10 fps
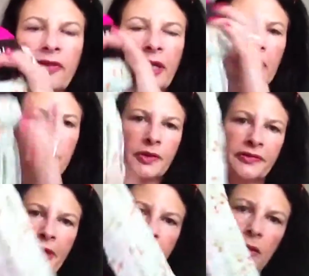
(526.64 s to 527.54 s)
if I get
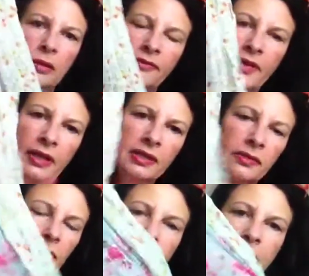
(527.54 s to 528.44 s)
to
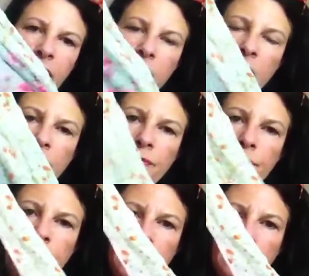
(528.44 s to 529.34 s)

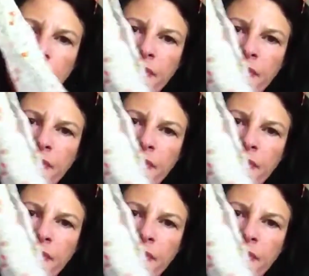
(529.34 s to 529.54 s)
100